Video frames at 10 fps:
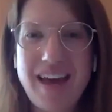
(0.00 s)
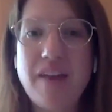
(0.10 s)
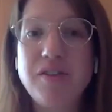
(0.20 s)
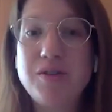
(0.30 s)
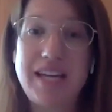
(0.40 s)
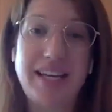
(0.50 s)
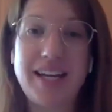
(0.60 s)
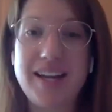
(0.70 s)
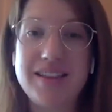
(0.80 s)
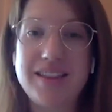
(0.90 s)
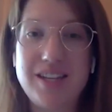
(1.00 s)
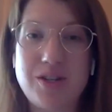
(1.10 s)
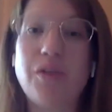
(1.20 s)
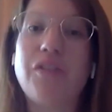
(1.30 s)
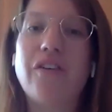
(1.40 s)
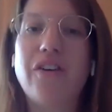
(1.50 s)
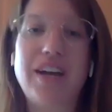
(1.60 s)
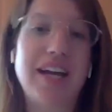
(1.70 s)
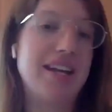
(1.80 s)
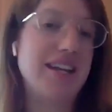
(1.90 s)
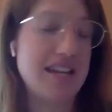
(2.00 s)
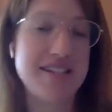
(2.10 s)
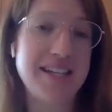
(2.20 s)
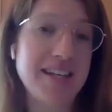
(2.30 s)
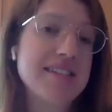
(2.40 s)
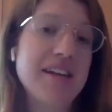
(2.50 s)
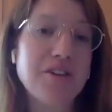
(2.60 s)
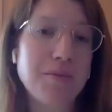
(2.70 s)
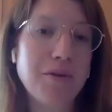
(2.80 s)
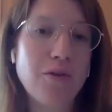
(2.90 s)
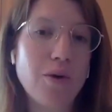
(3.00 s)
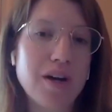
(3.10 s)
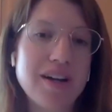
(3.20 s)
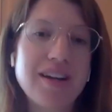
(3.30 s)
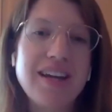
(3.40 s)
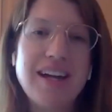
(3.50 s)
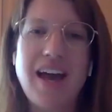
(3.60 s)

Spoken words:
Have you taken the TOEFL in a testing center before?